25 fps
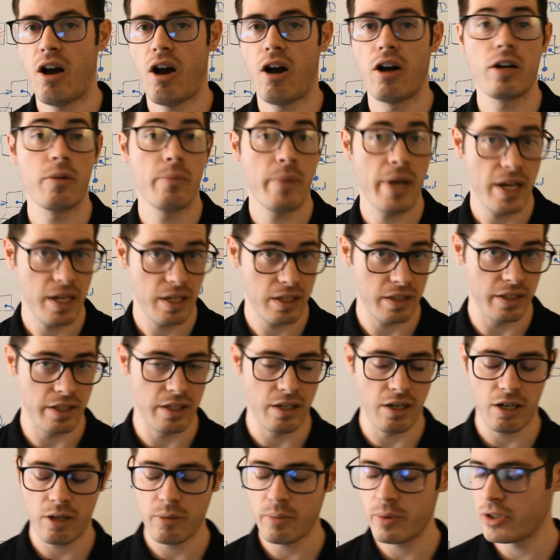automatically
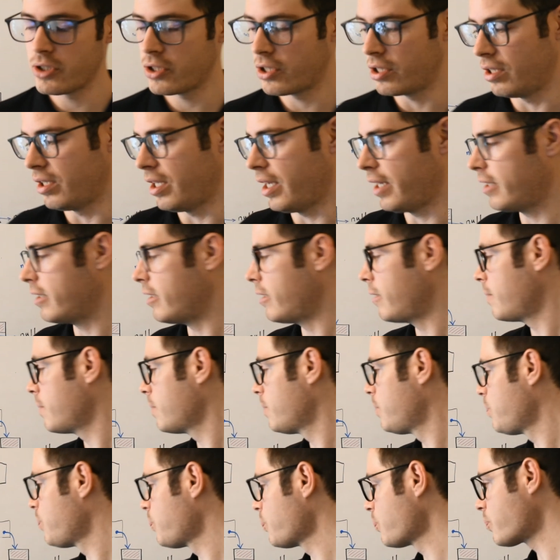garbage collected.
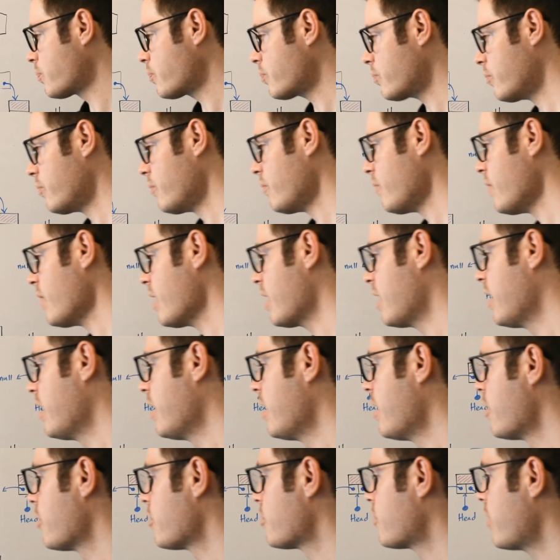
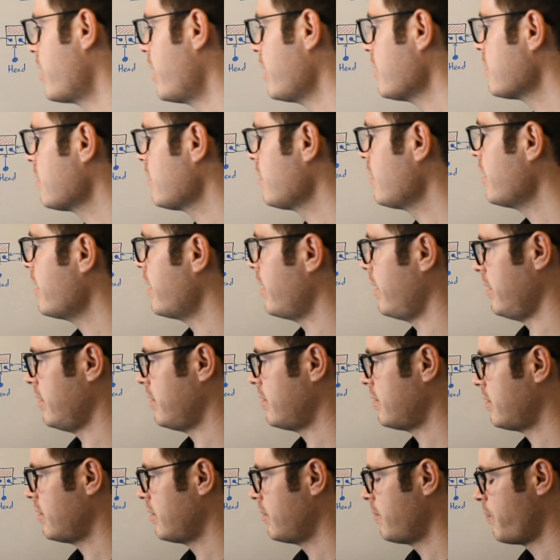So that's a
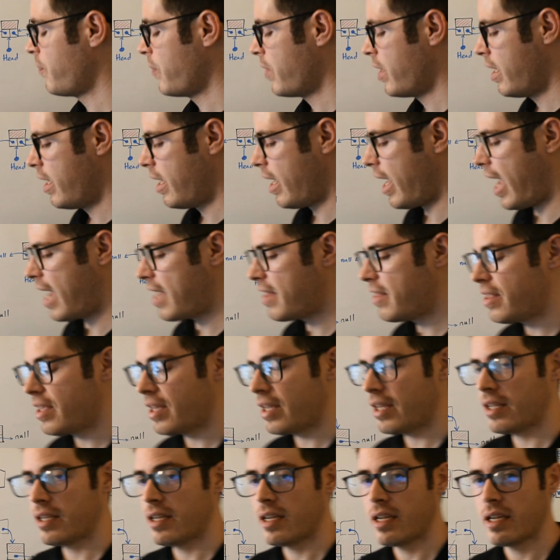list. And
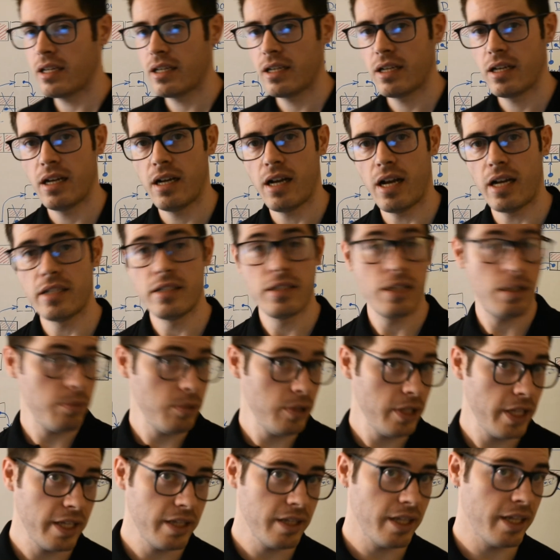then a
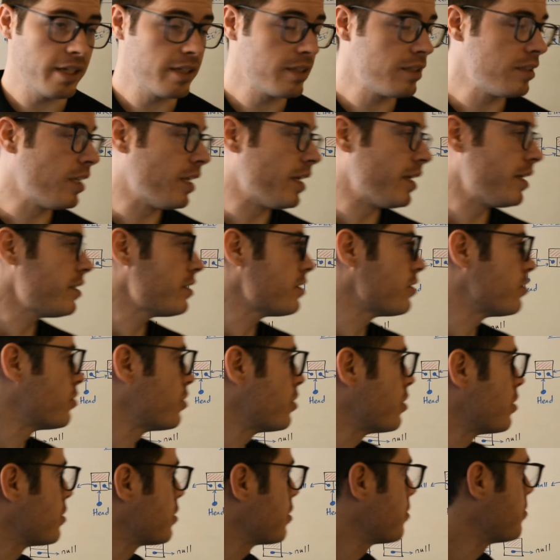doubly linked list,
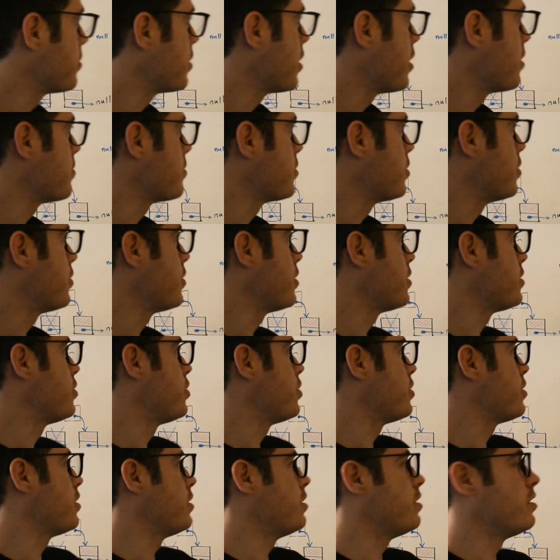or sometimes known as
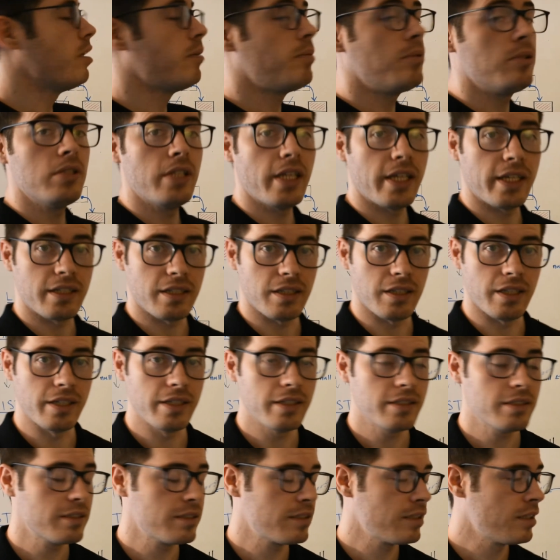just a double linked
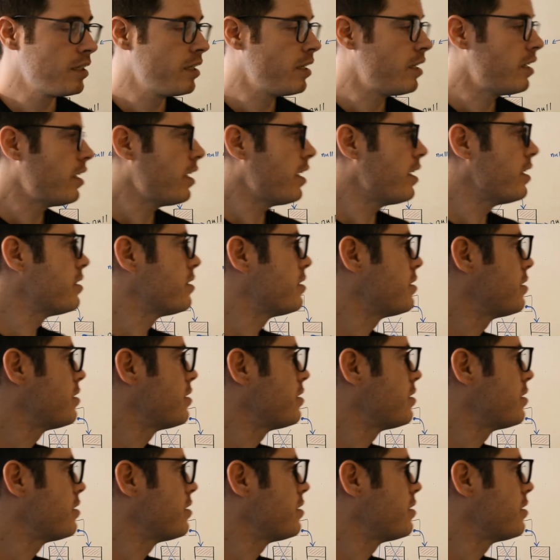list, is